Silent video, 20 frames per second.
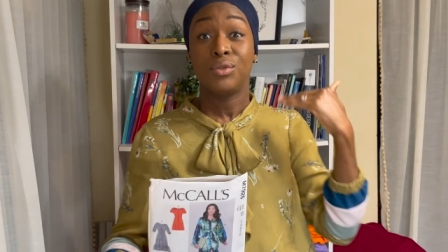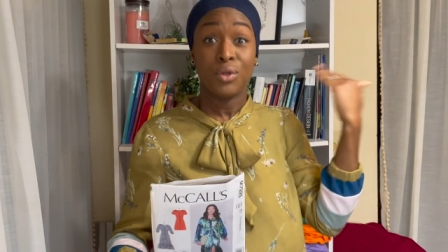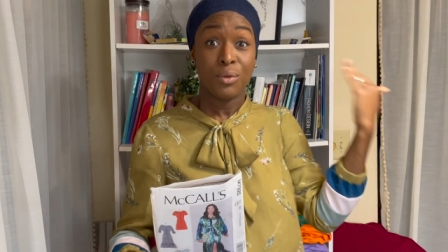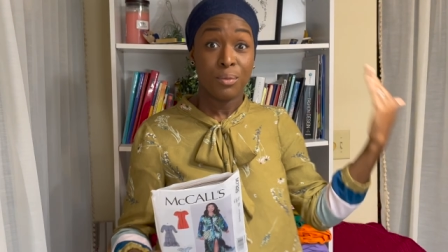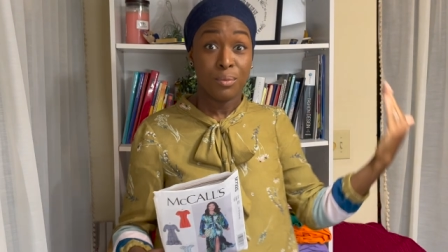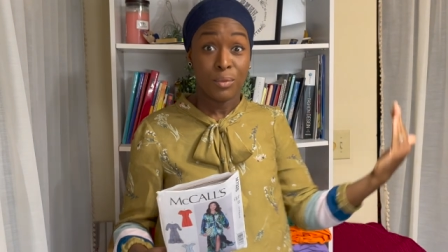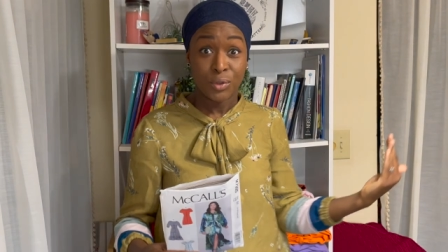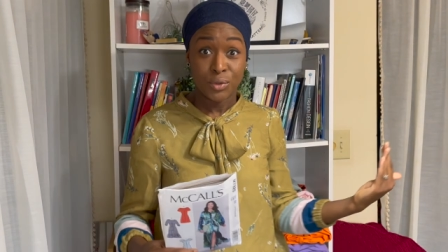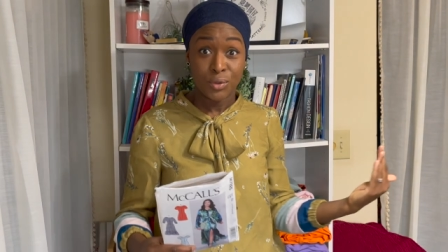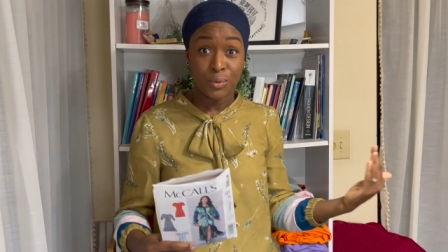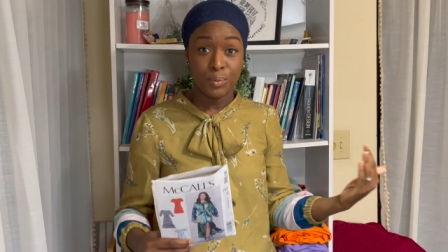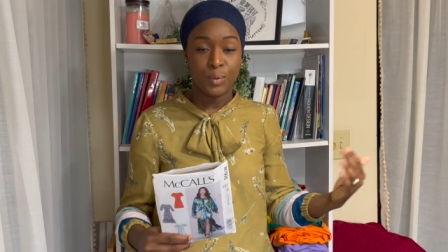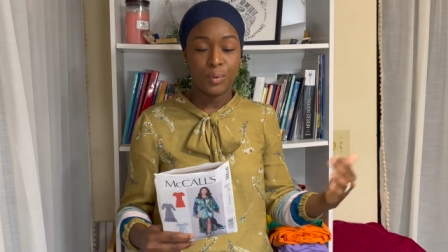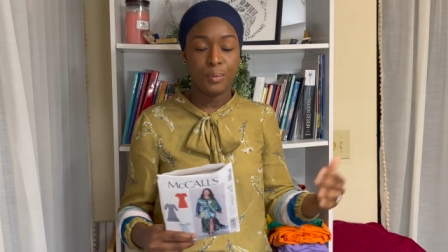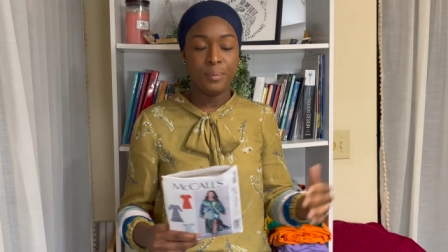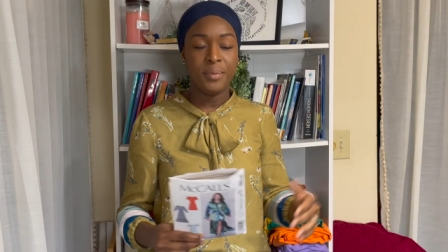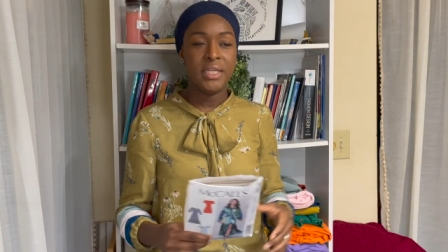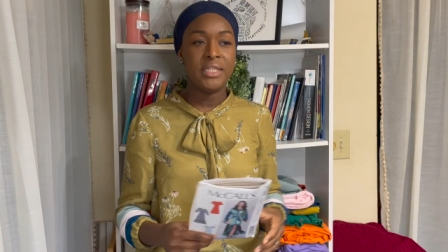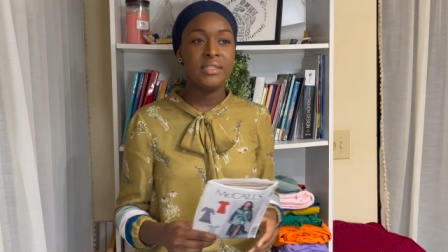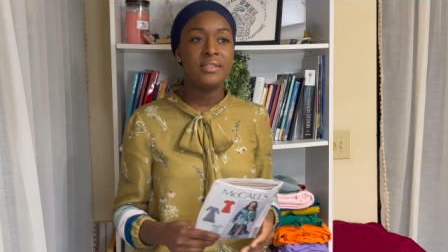are multiple
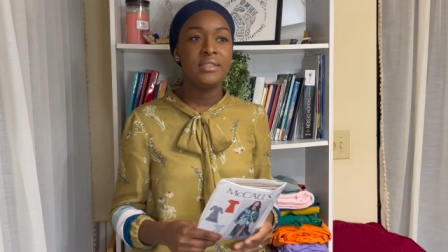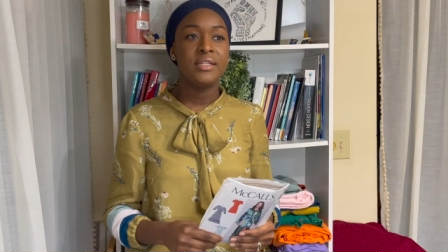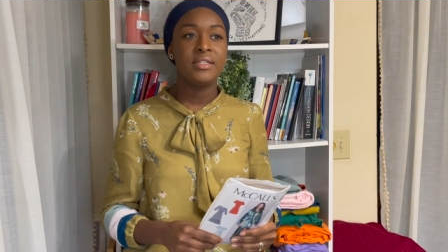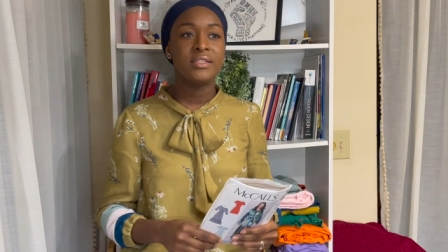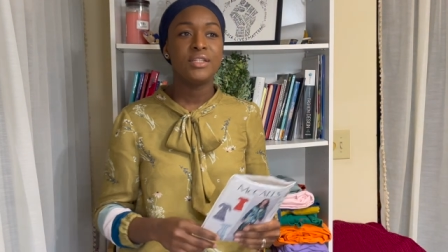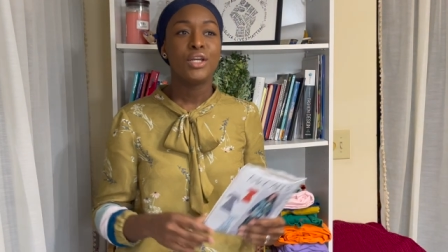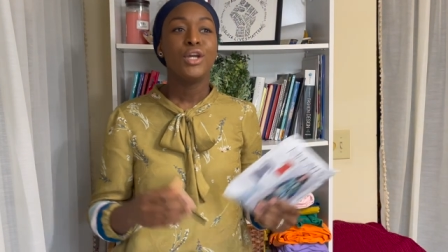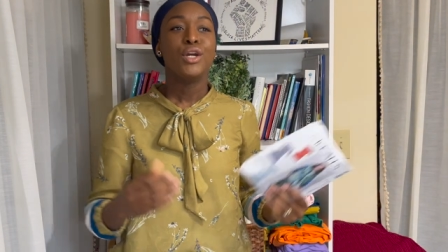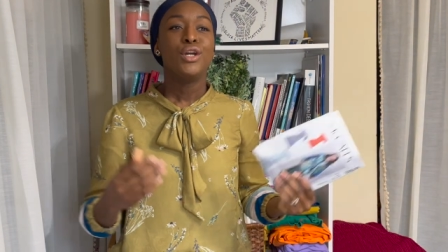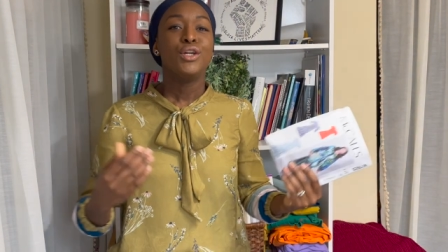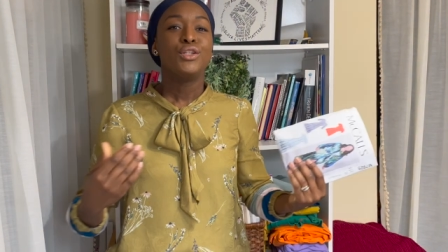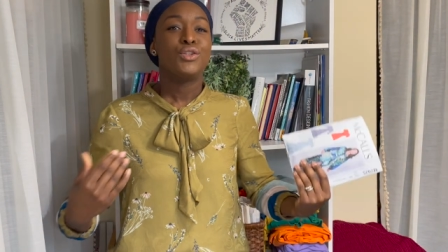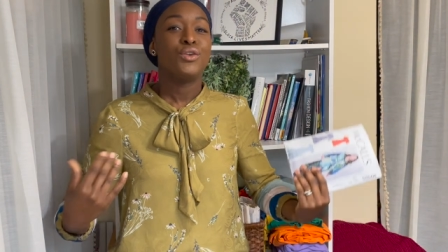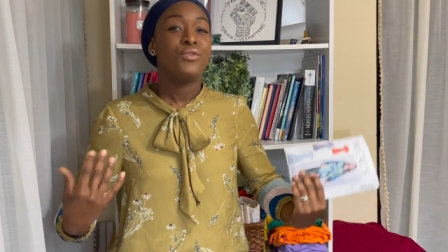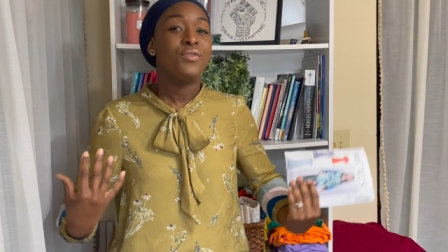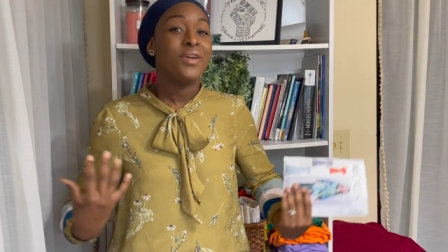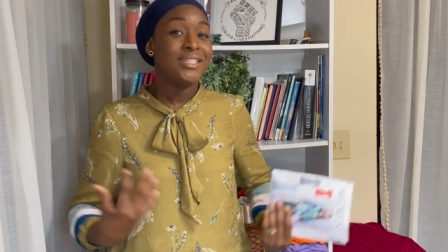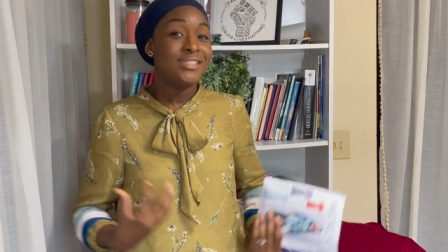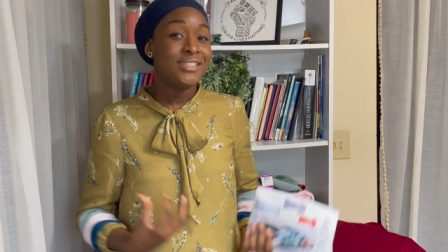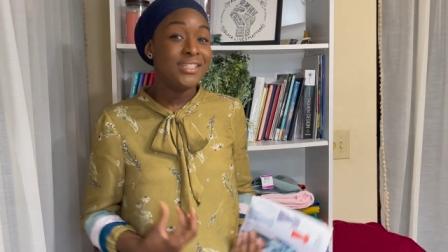pieces. So
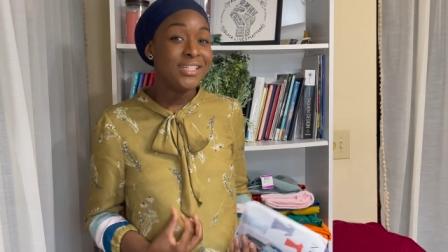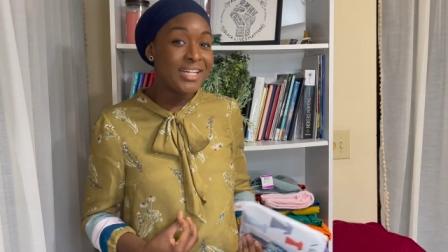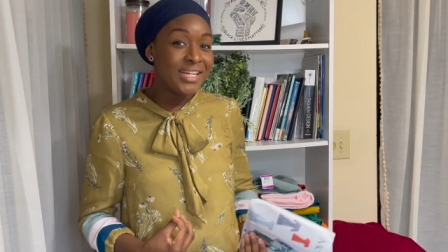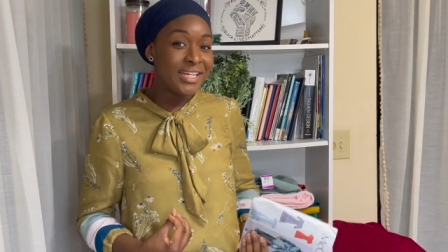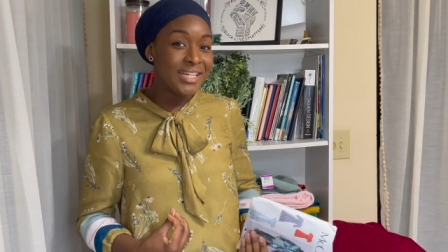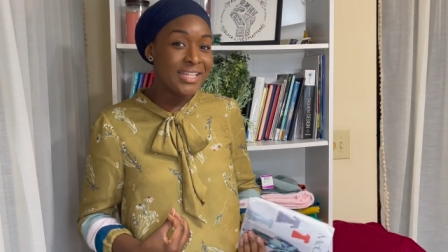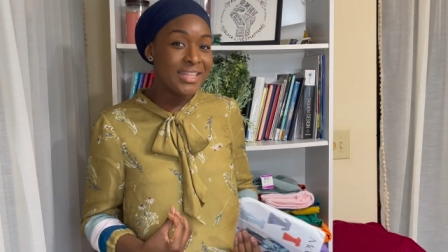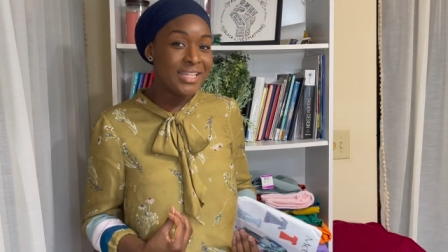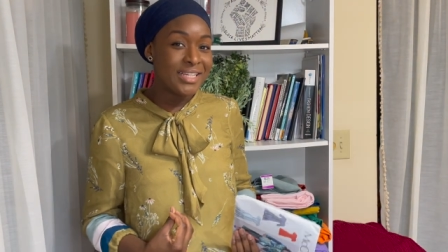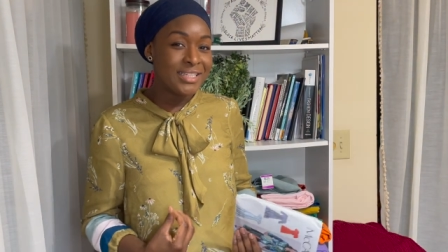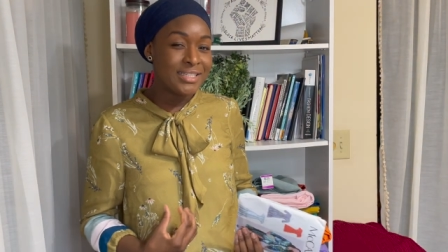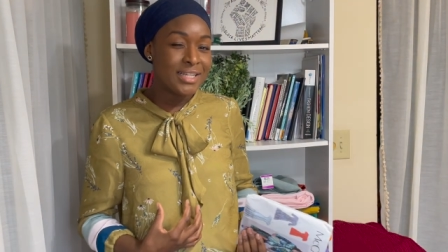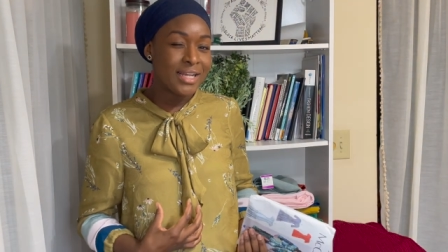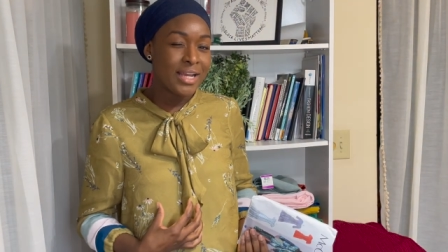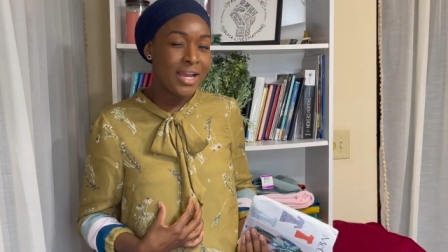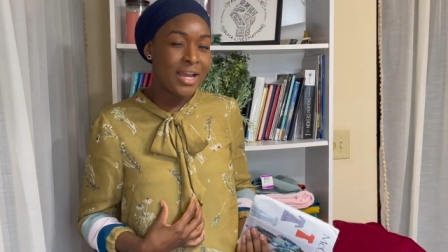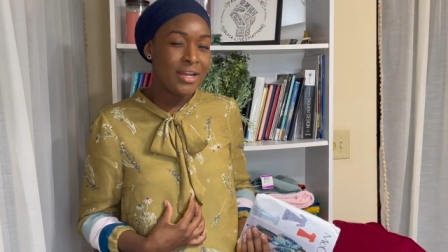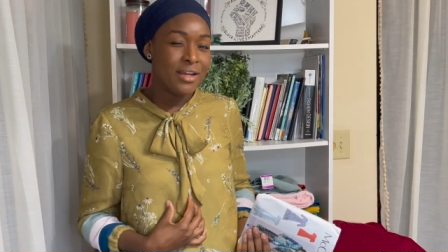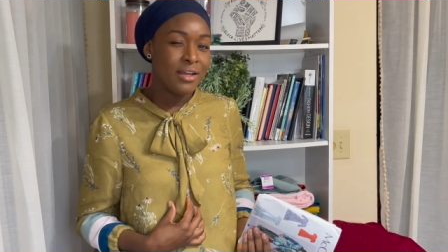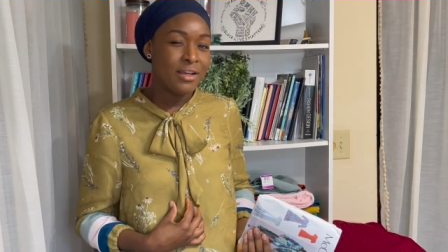if I did anything to
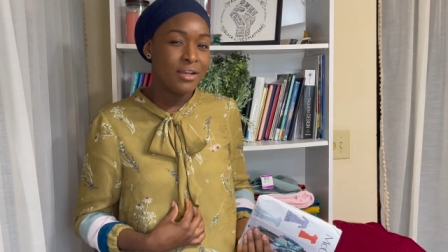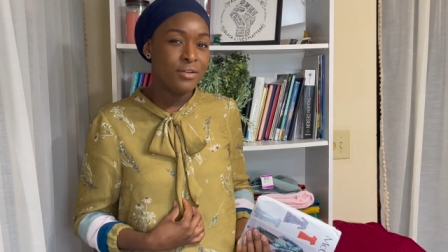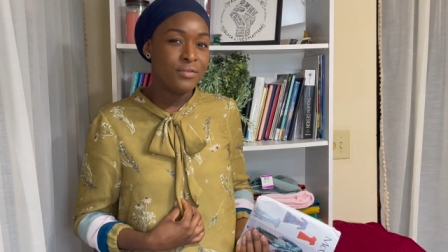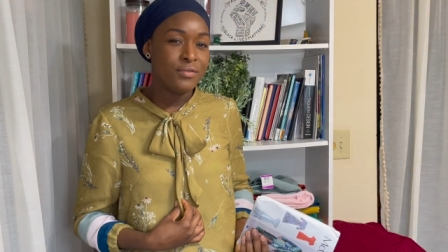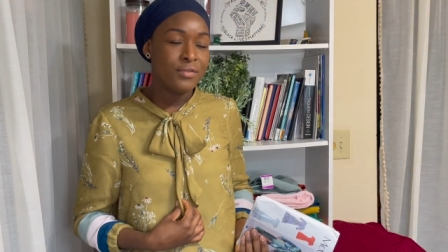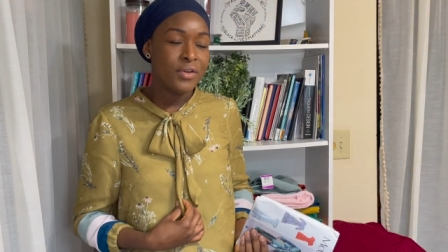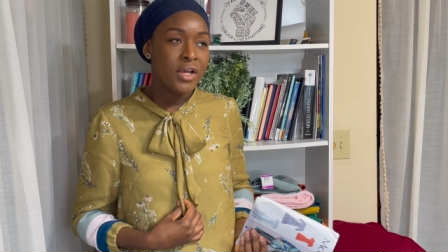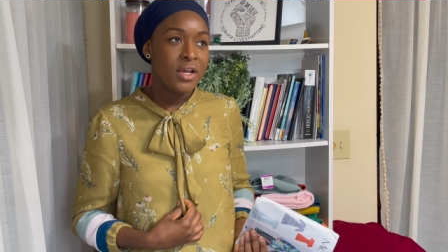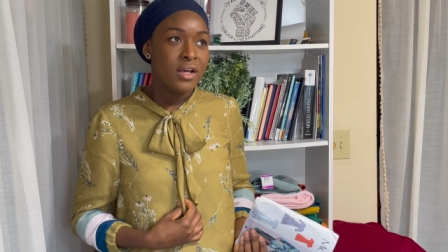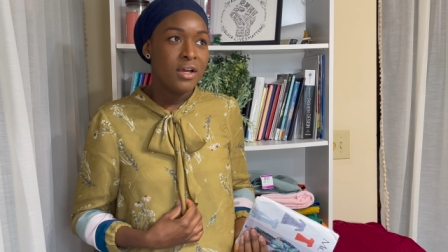kind of